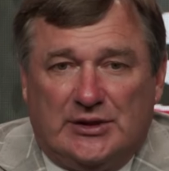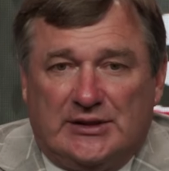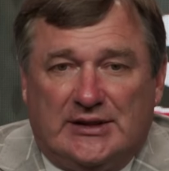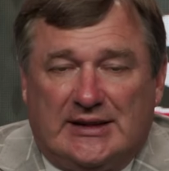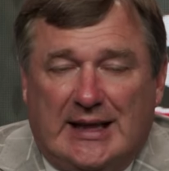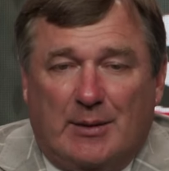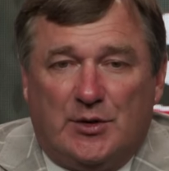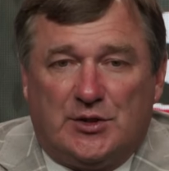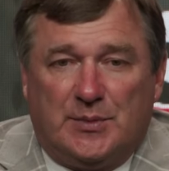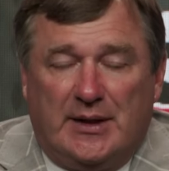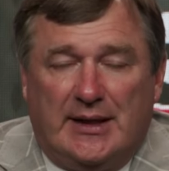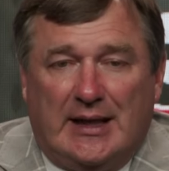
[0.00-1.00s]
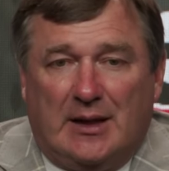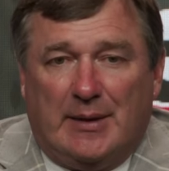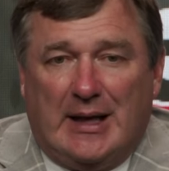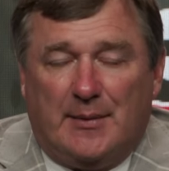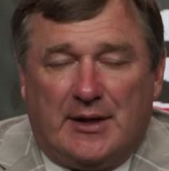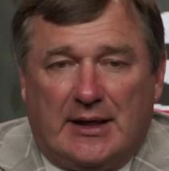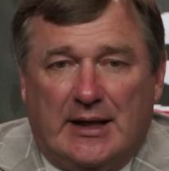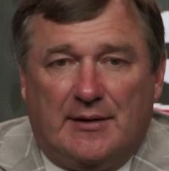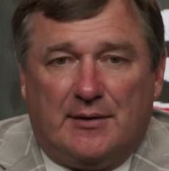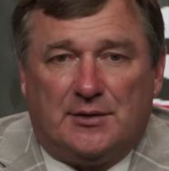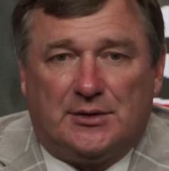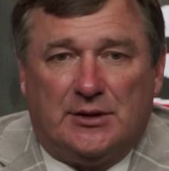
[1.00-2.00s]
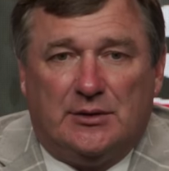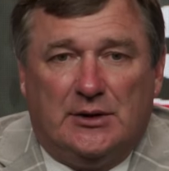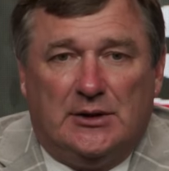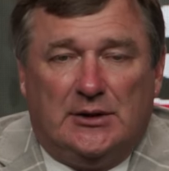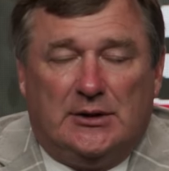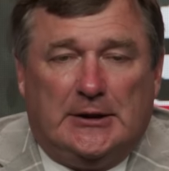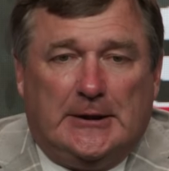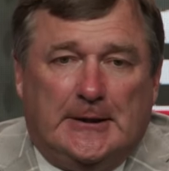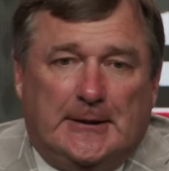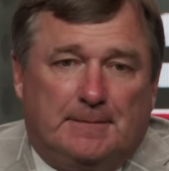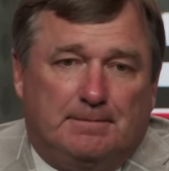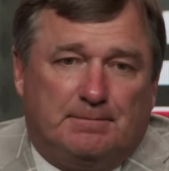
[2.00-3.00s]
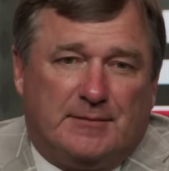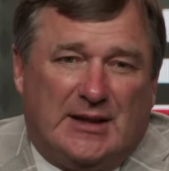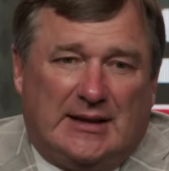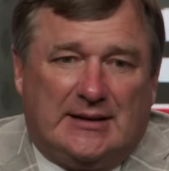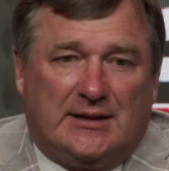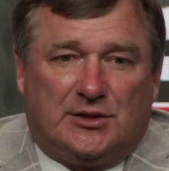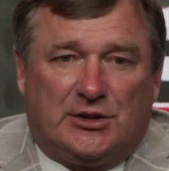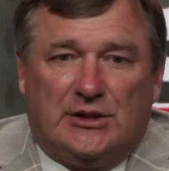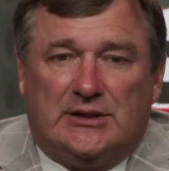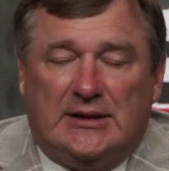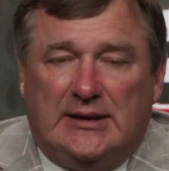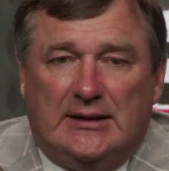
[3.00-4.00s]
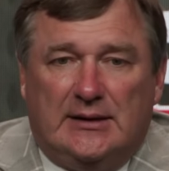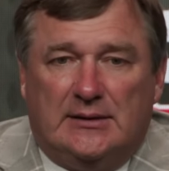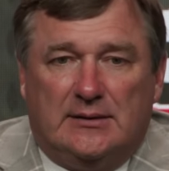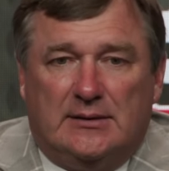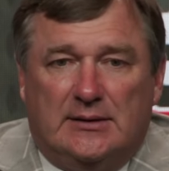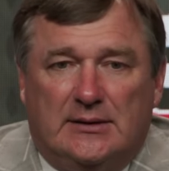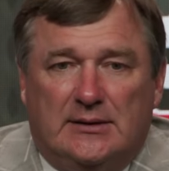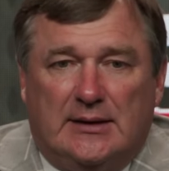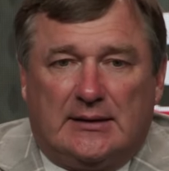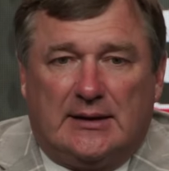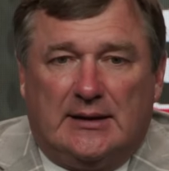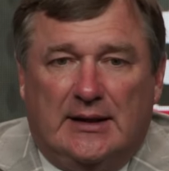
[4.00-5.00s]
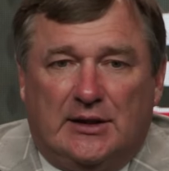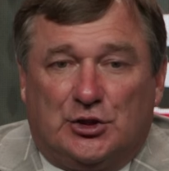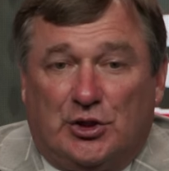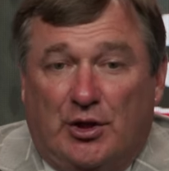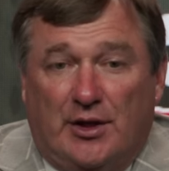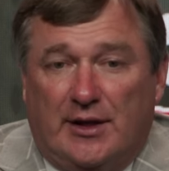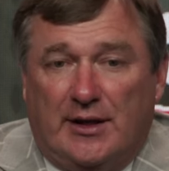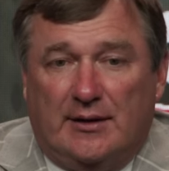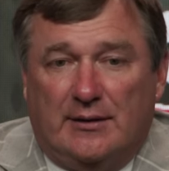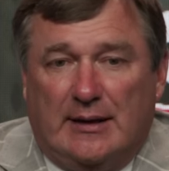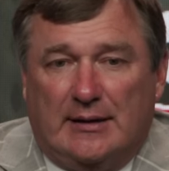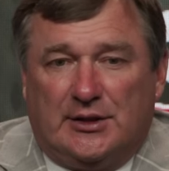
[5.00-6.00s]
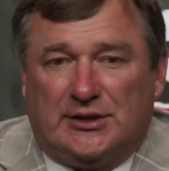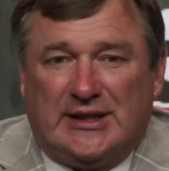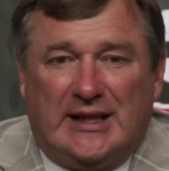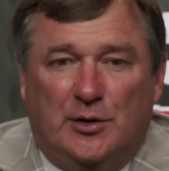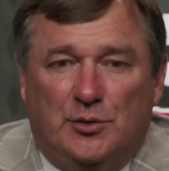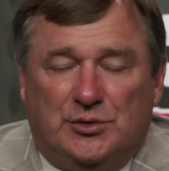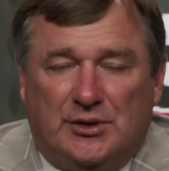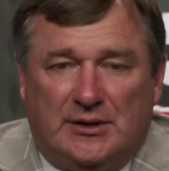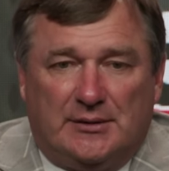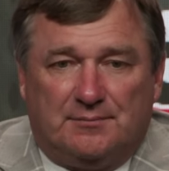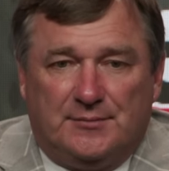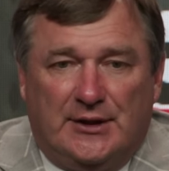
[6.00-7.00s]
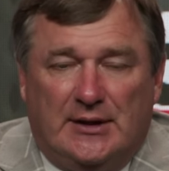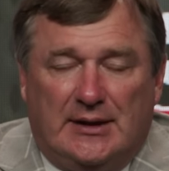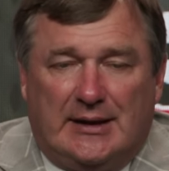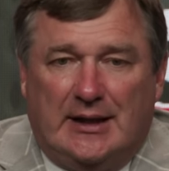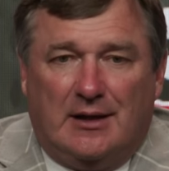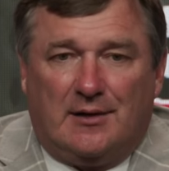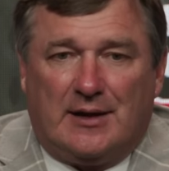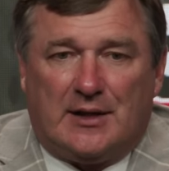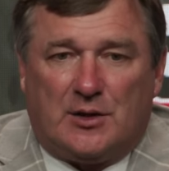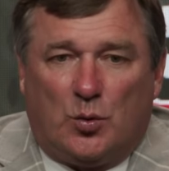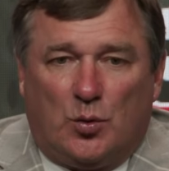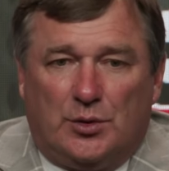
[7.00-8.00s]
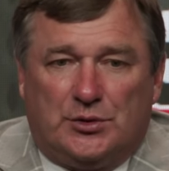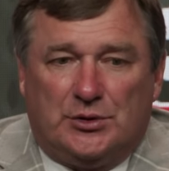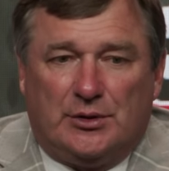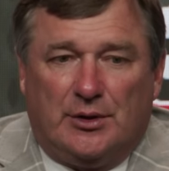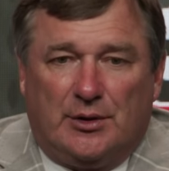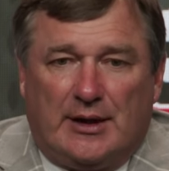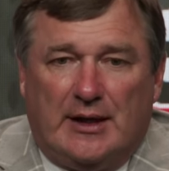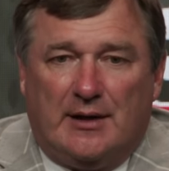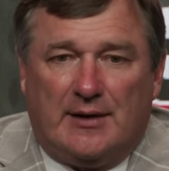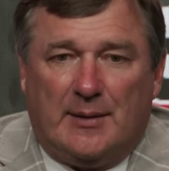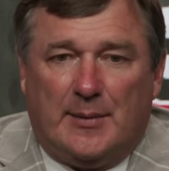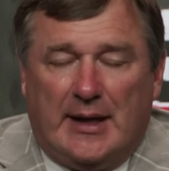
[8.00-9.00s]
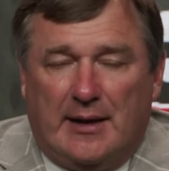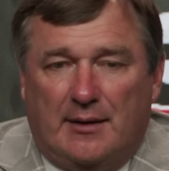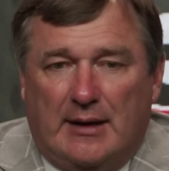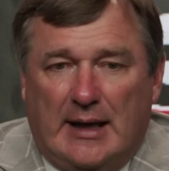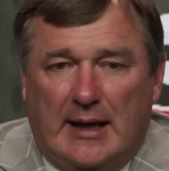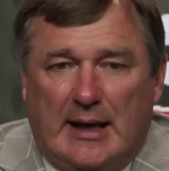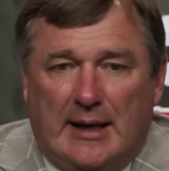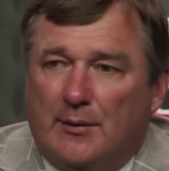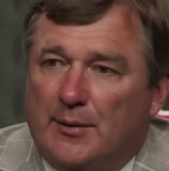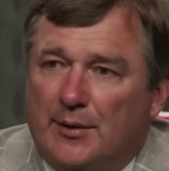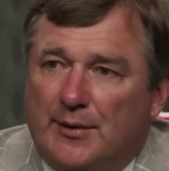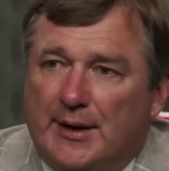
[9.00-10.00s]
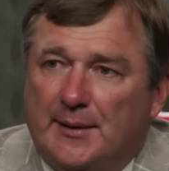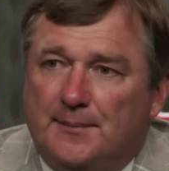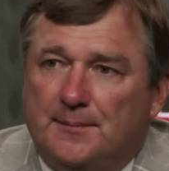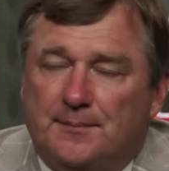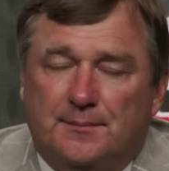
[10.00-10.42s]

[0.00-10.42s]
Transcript: since the time we spent in Alabama together. So I think it's a good thing, and I think Nick started it. To say who's going to carry that torch or carry that banner, I don't know that.